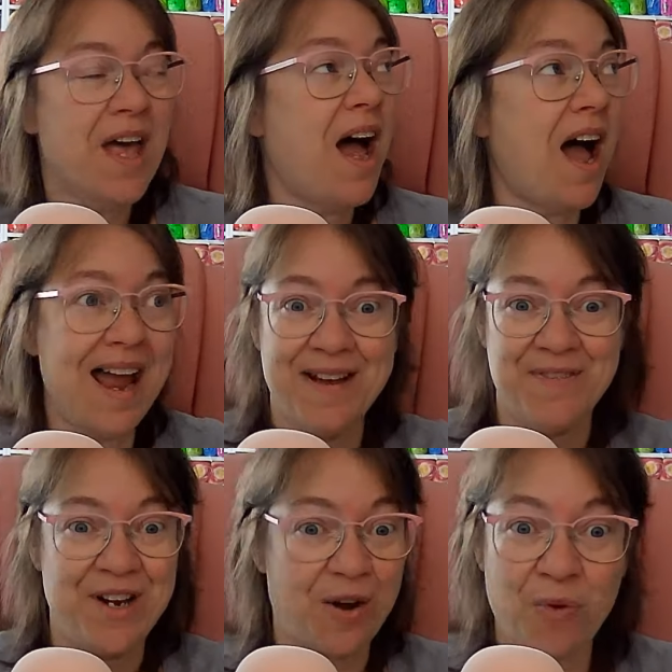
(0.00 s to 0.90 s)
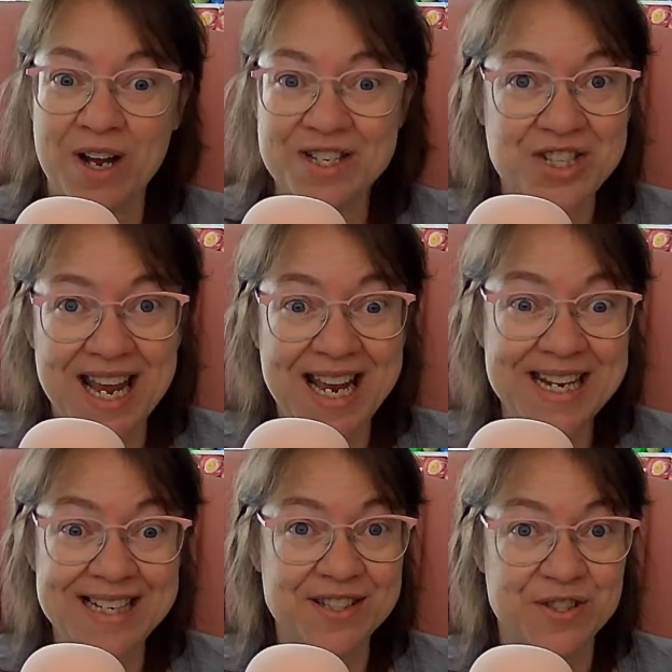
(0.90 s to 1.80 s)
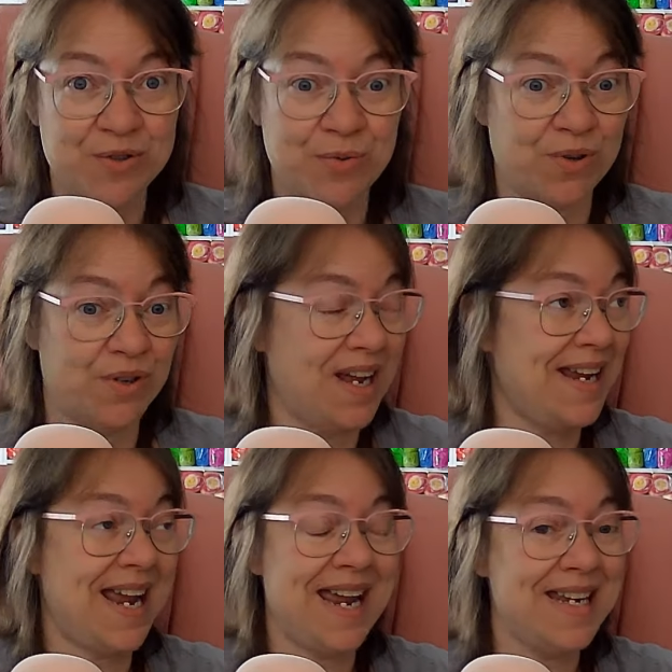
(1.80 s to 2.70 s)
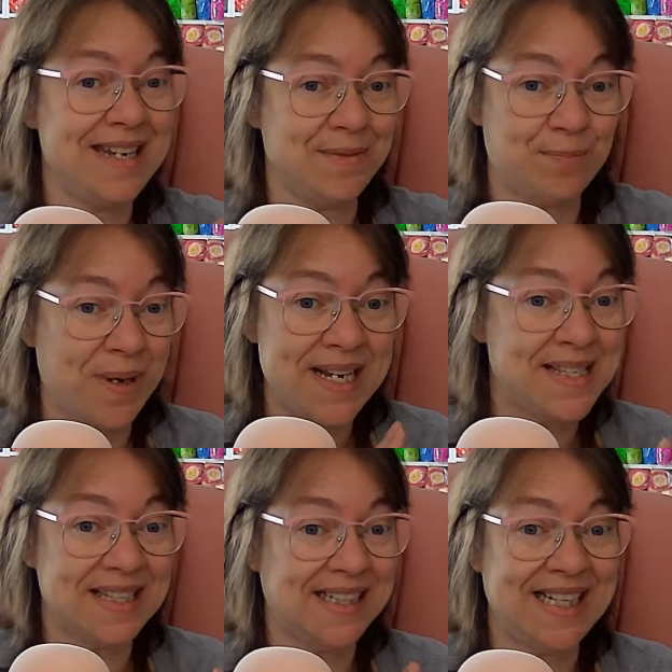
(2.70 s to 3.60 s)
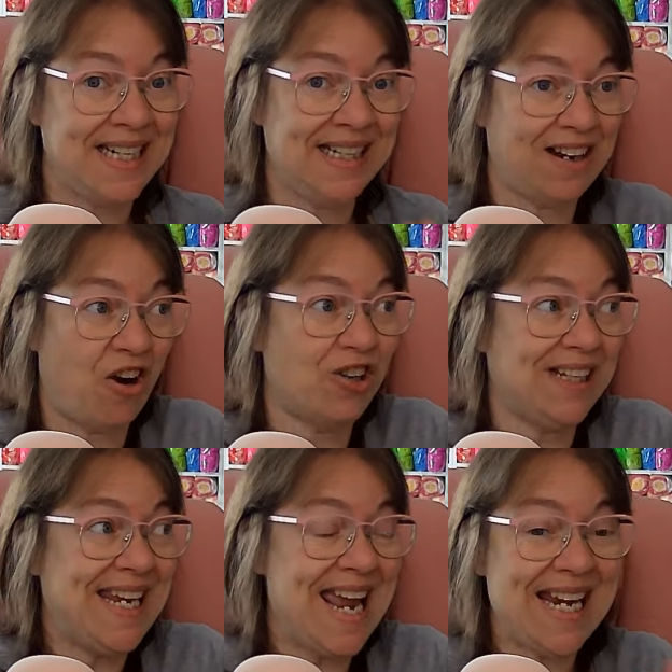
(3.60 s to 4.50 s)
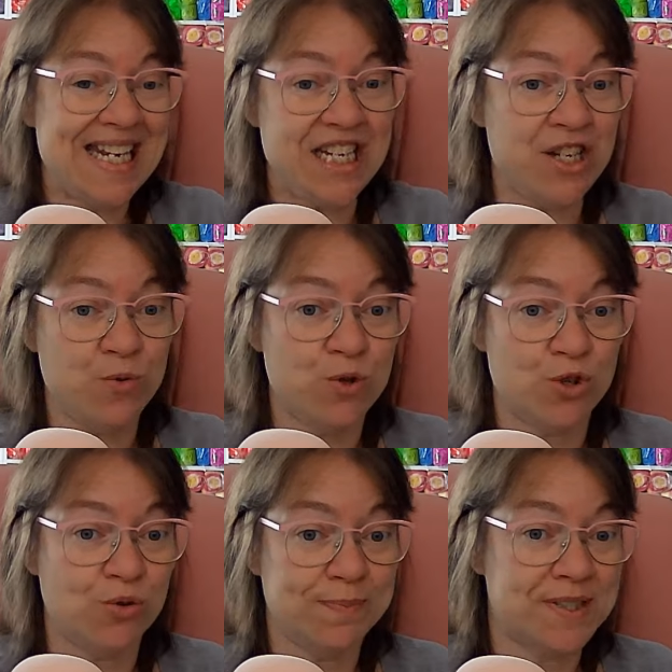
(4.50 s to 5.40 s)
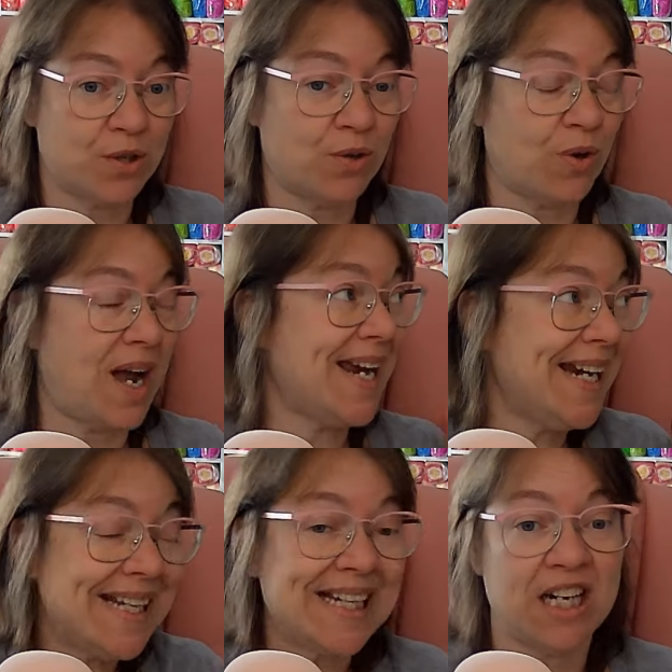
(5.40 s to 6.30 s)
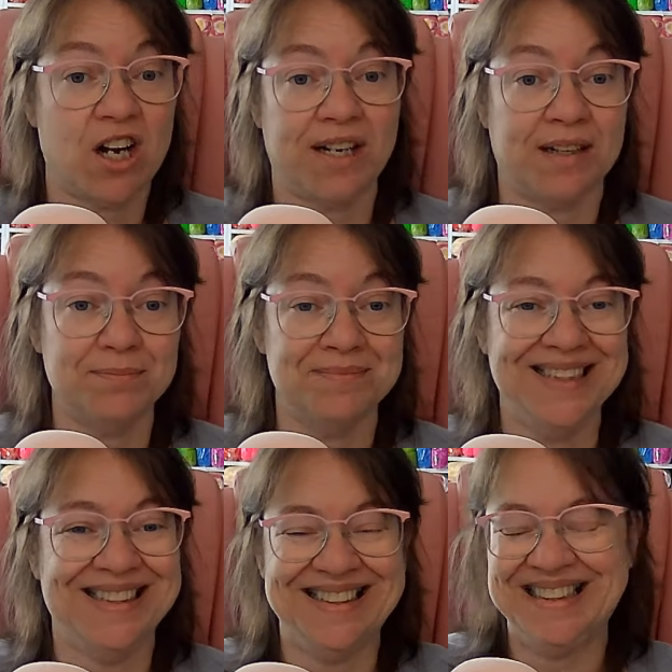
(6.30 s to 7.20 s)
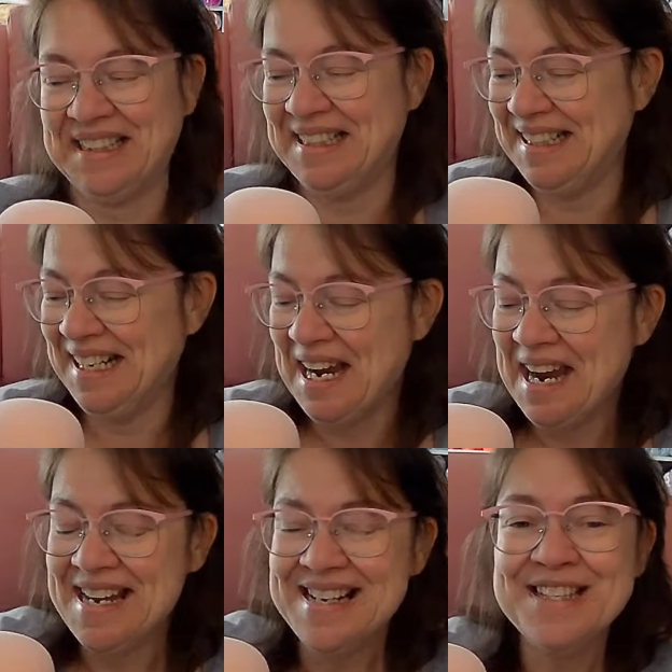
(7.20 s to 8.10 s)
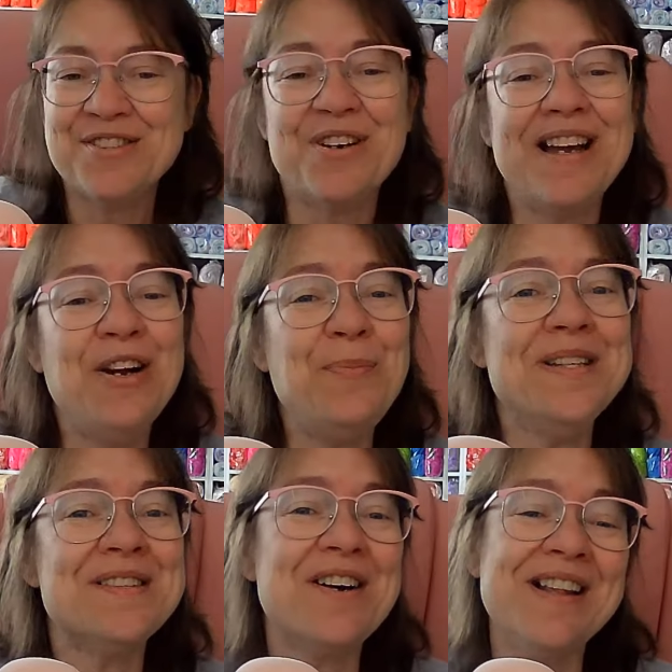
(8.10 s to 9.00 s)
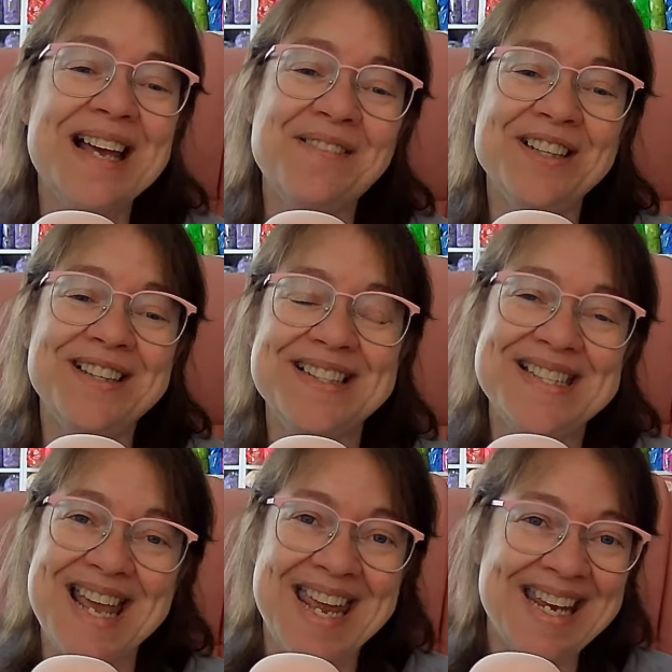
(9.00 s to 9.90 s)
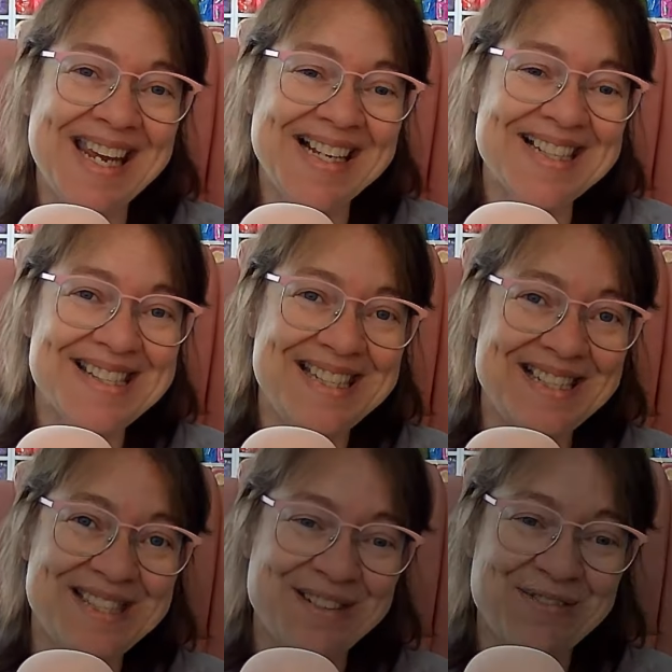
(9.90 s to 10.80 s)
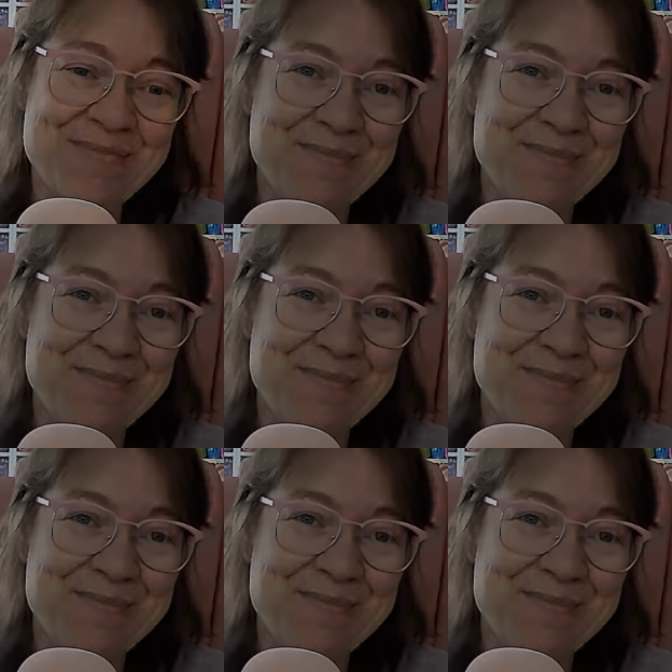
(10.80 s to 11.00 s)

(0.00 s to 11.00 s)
I have not watched any tutorial, basically hardly any YouTube. So I got to get caught up. So I hope you all have a good day, and I'll see you soon.